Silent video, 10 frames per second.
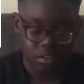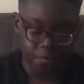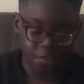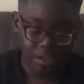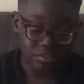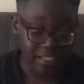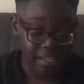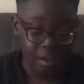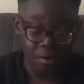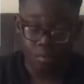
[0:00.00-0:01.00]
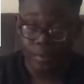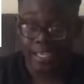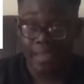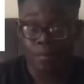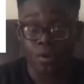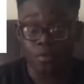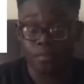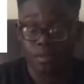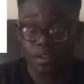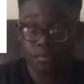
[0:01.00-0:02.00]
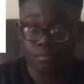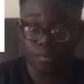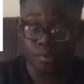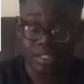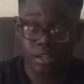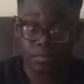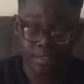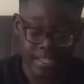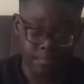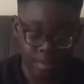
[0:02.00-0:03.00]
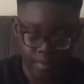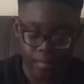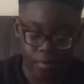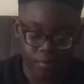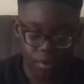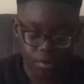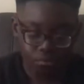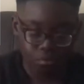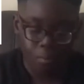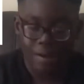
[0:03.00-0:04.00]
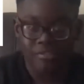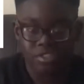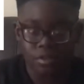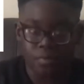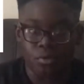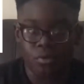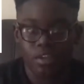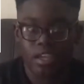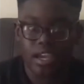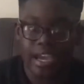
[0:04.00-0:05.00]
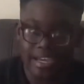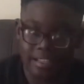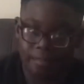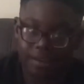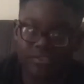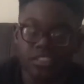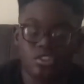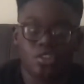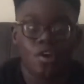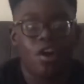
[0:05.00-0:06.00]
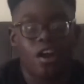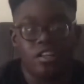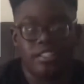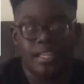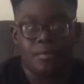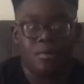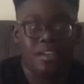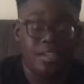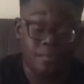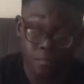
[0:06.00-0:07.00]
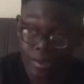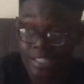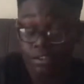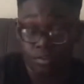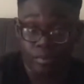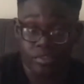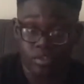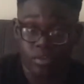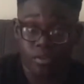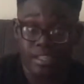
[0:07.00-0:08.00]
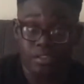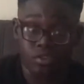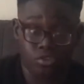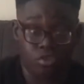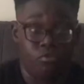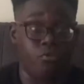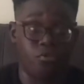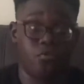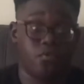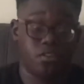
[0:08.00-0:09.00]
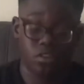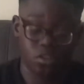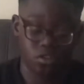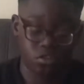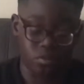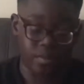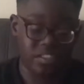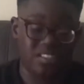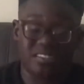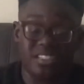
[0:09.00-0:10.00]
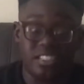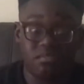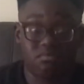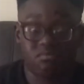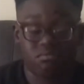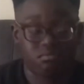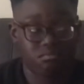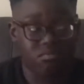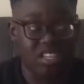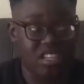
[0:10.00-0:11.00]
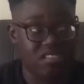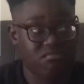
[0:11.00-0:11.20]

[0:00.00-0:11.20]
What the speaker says: few hours later, we came home. We went upstairs, me and my brother. We were bouncing the ball, and I bounced it so hard it went out the window and onto the roof. So basically, yeah,